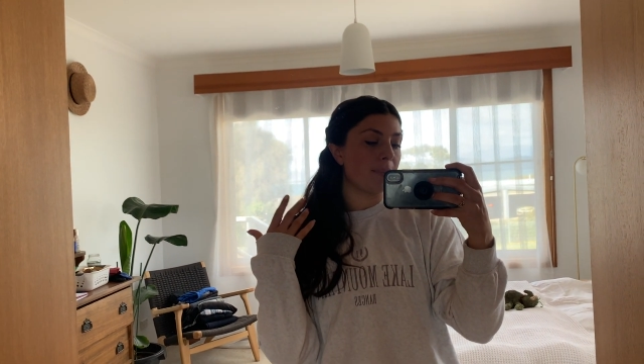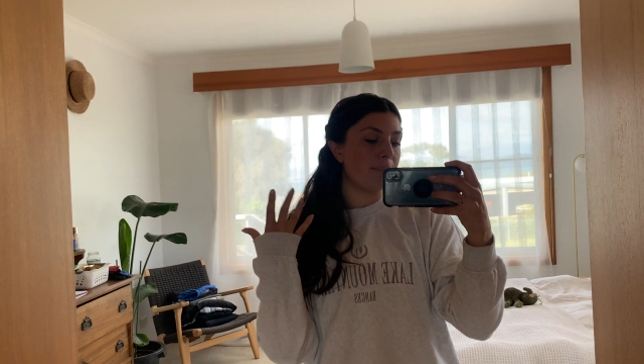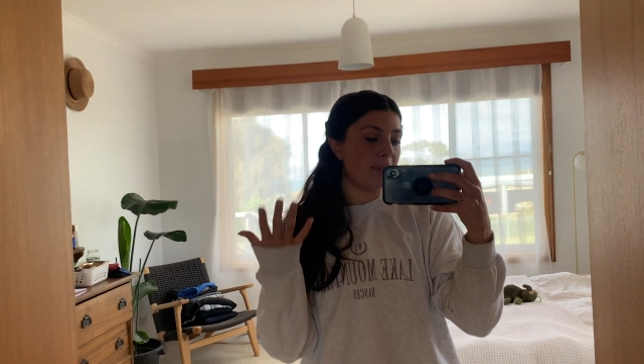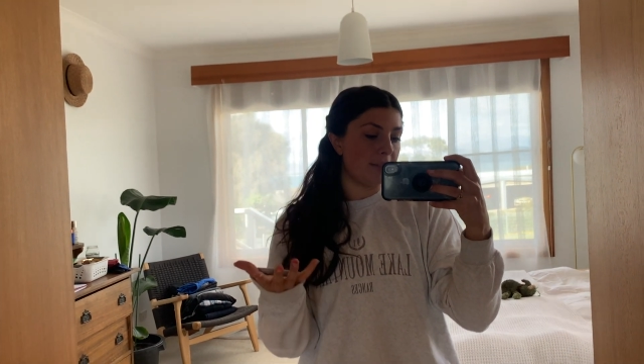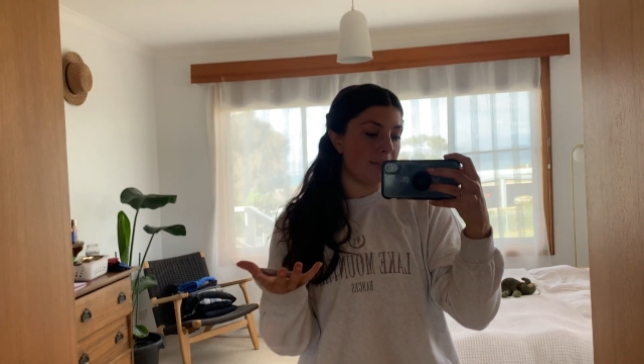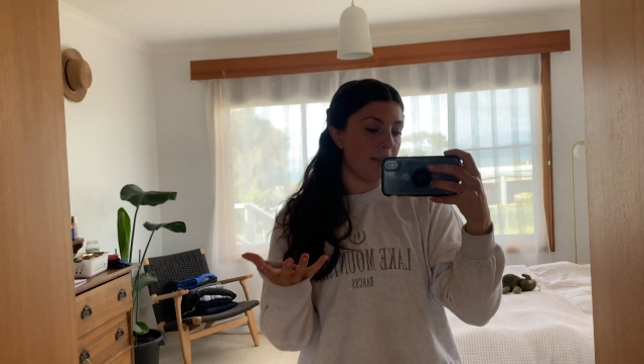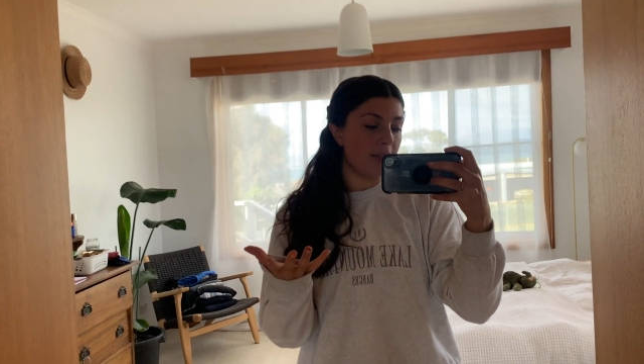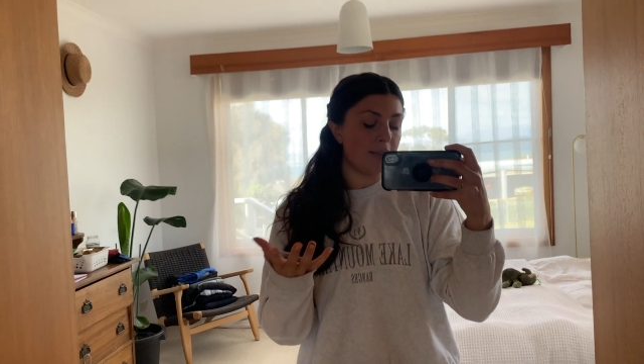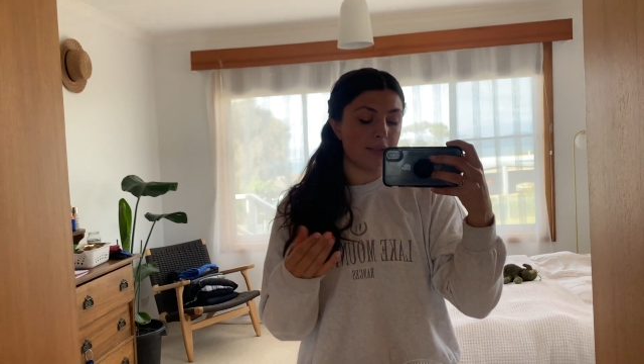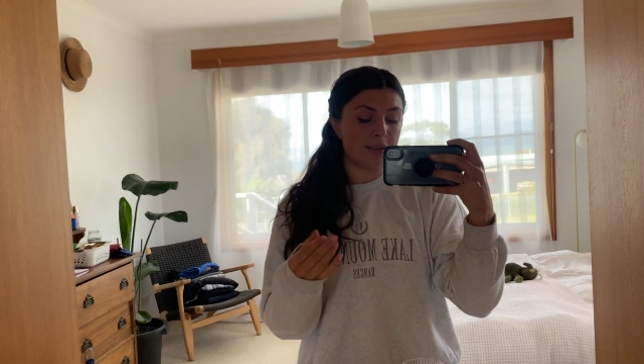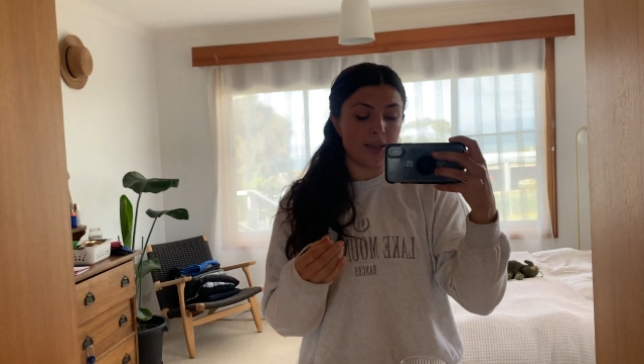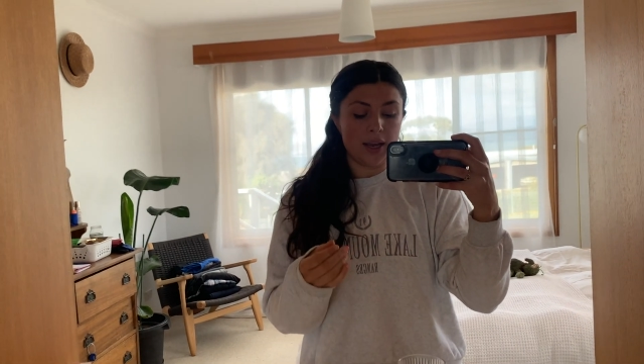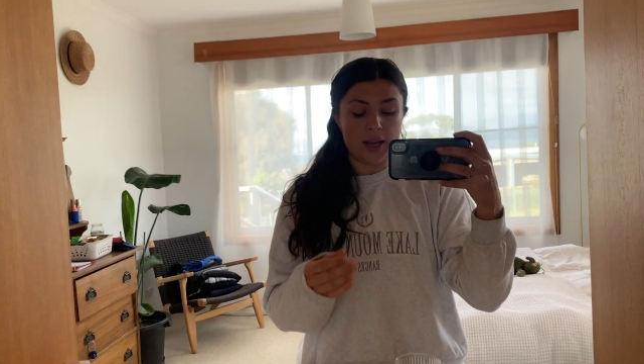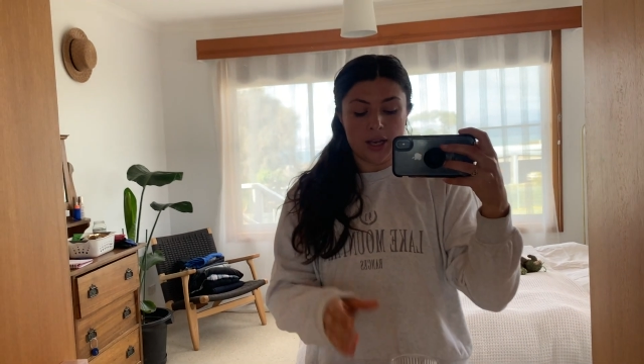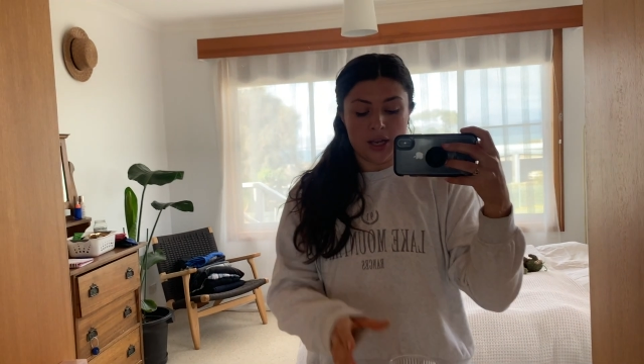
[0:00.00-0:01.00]
business.
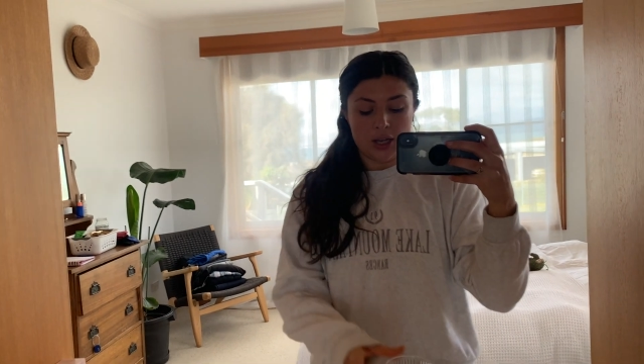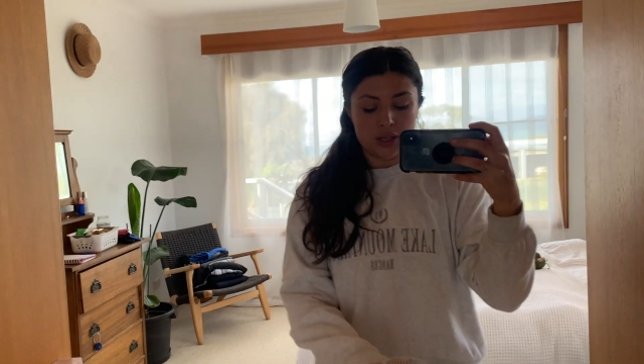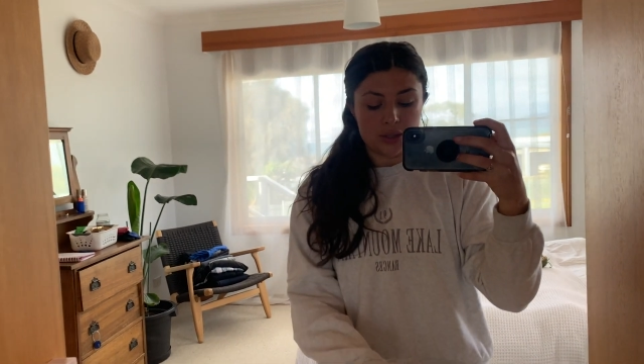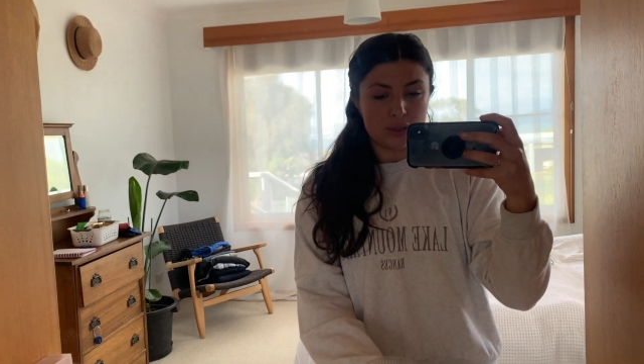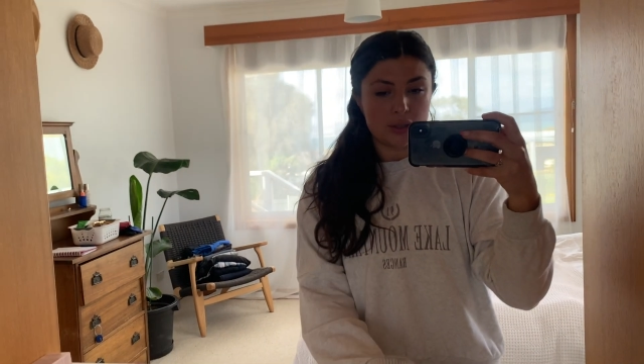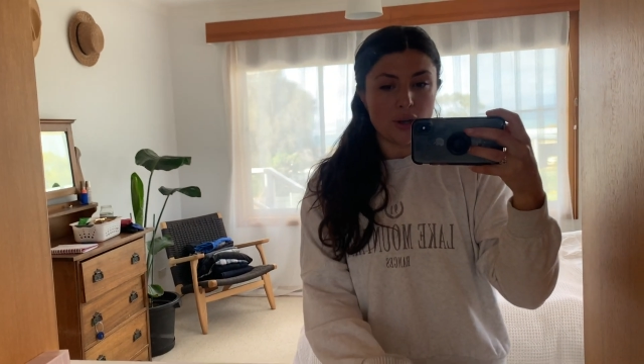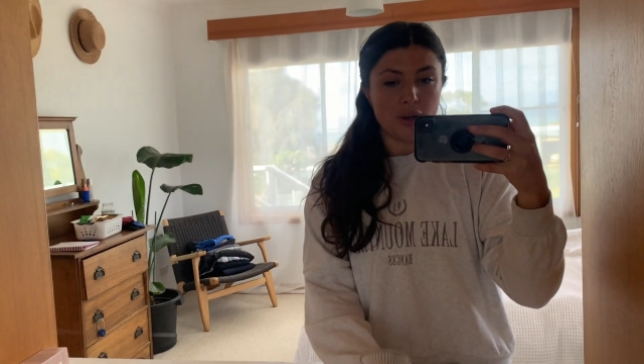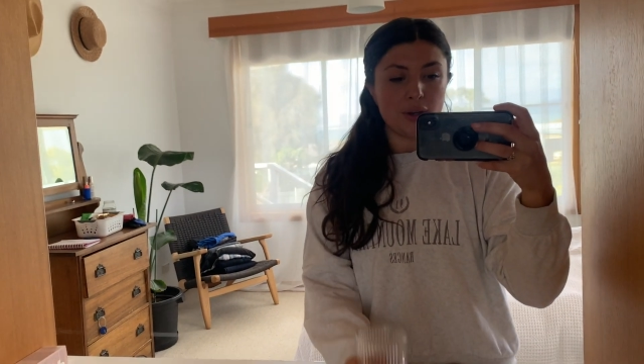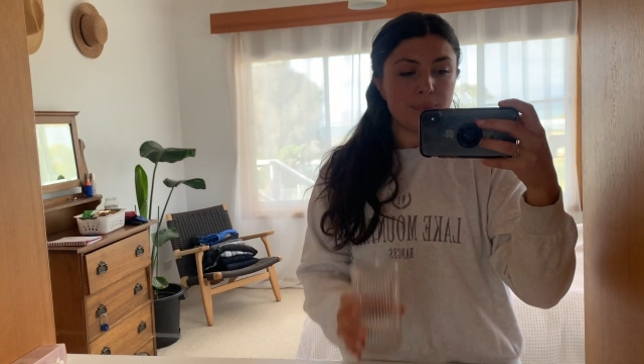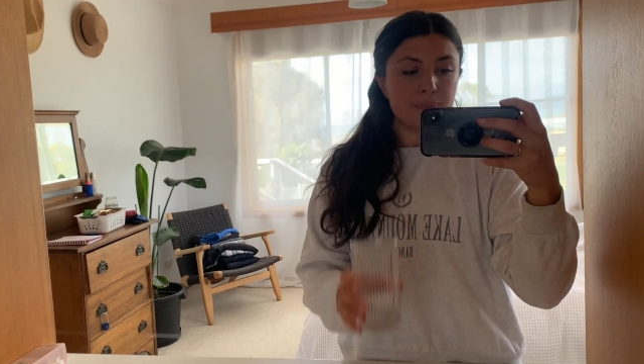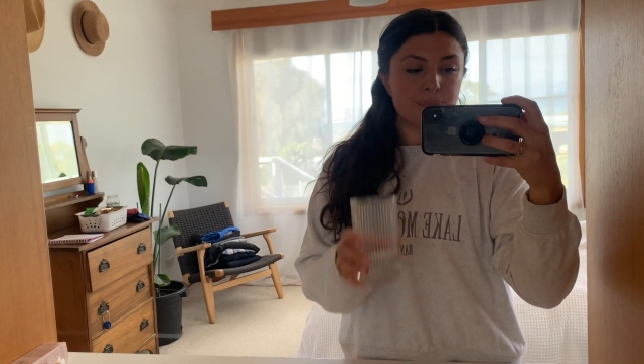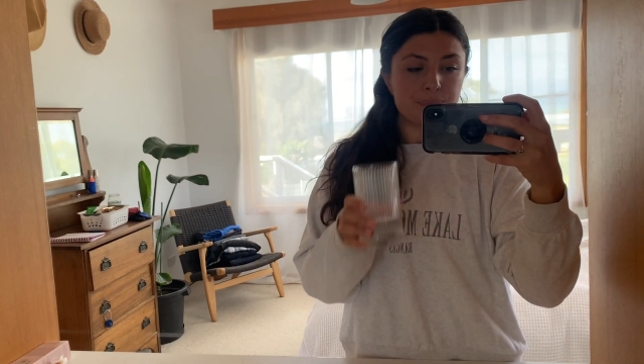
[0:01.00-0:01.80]
So